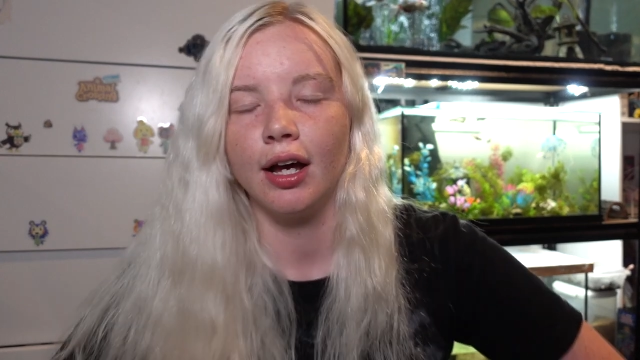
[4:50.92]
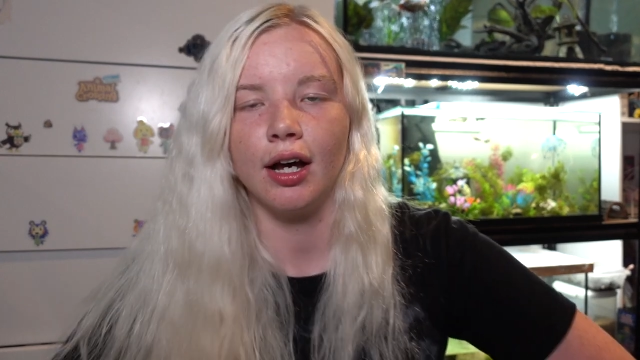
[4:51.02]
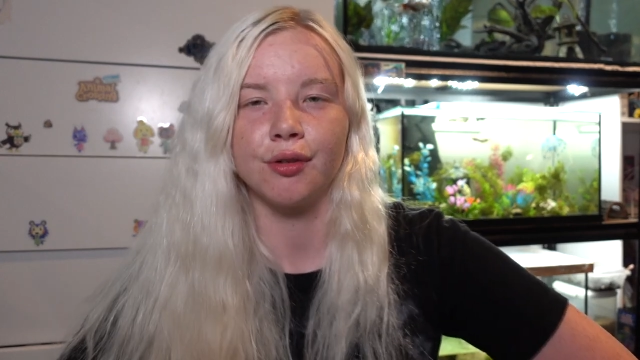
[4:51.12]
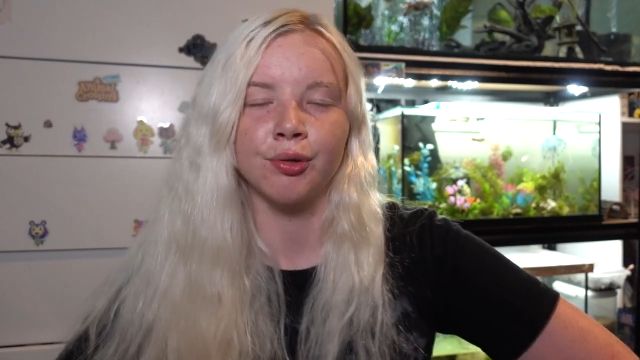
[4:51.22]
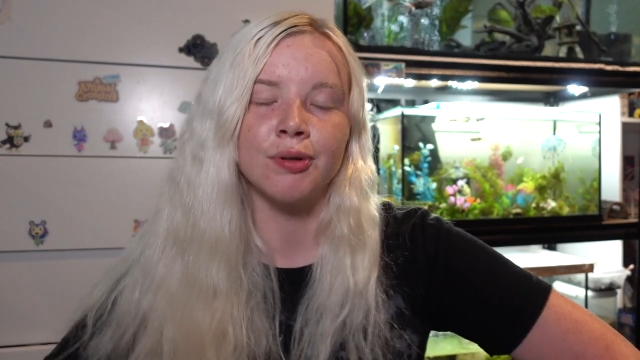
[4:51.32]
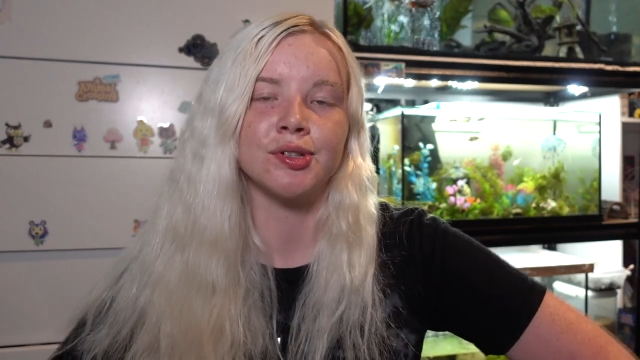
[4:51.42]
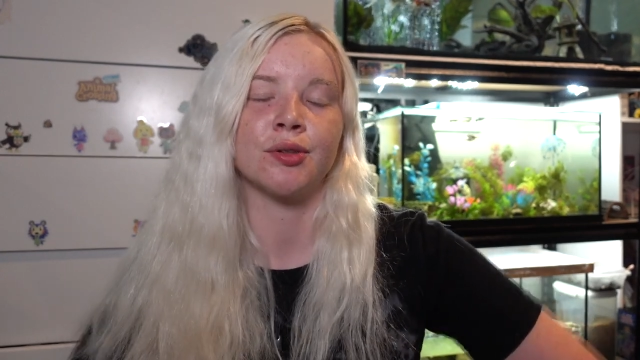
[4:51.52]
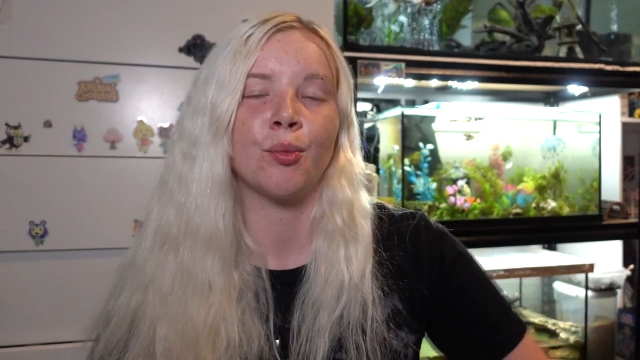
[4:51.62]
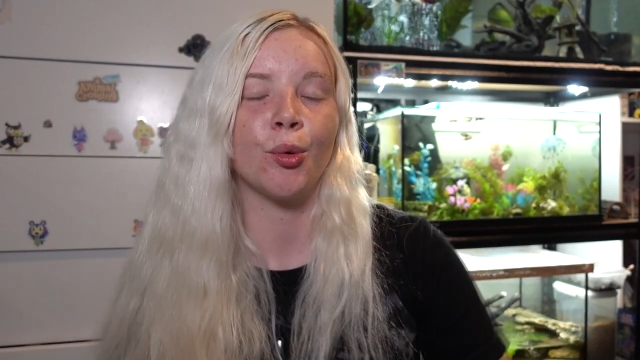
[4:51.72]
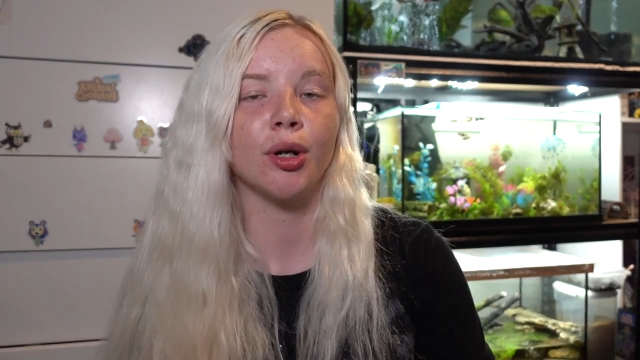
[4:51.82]
uh,
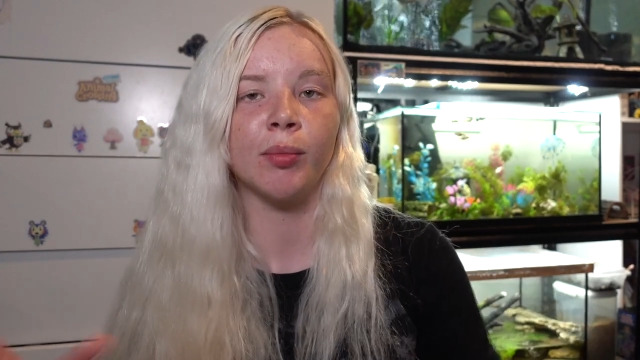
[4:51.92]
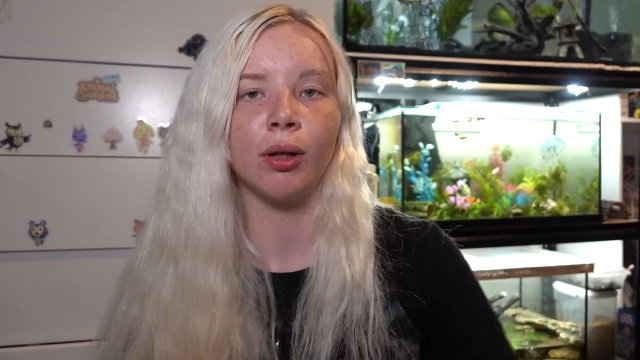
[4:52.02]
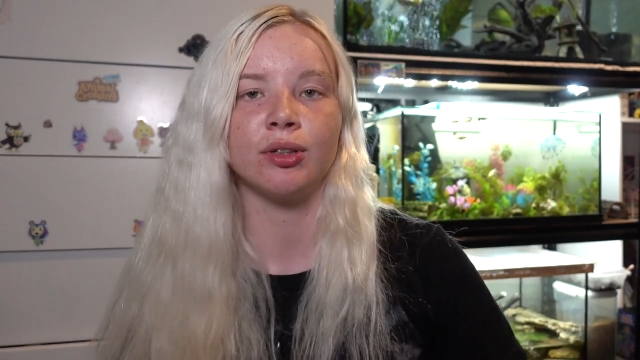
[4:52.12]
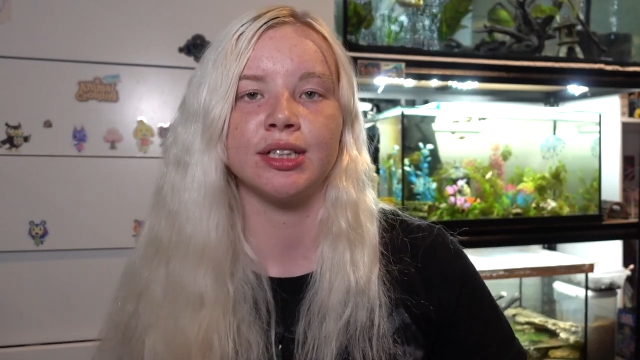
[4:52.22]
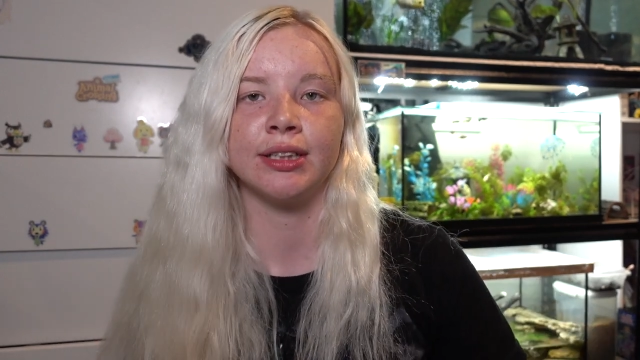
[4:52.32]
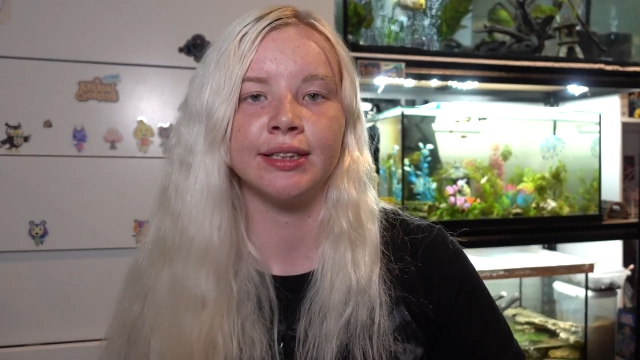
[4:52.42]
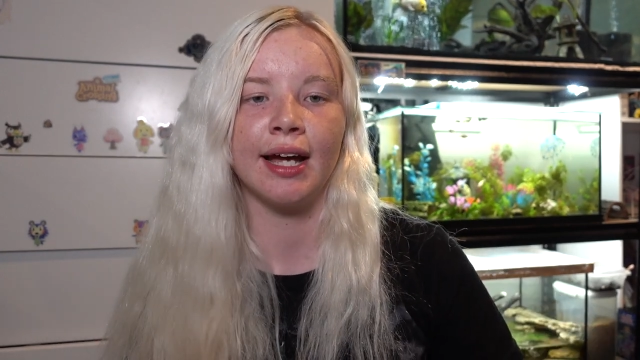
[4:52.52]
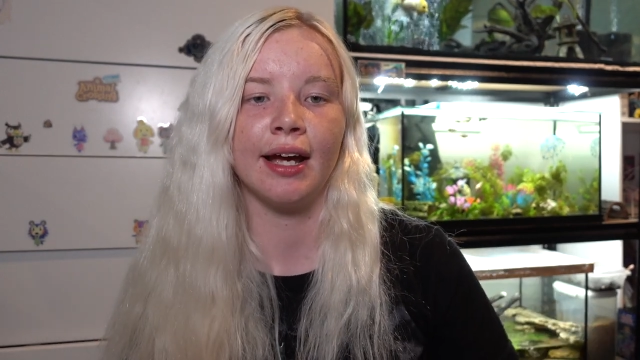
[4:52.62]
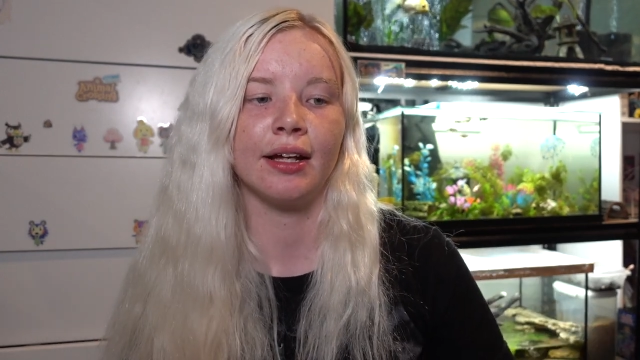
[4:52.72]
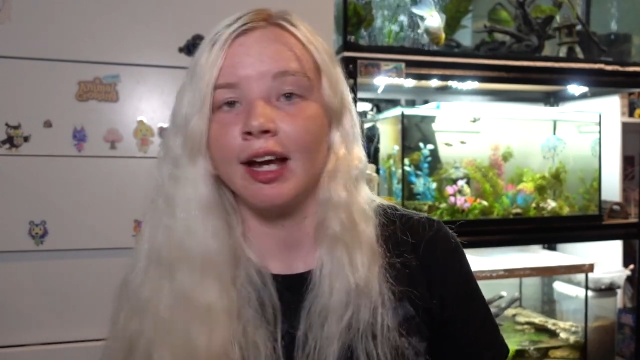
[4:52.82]
frozen water bowls in the
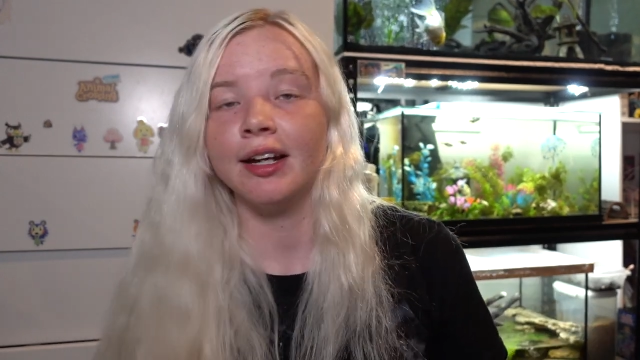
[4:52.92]
tank.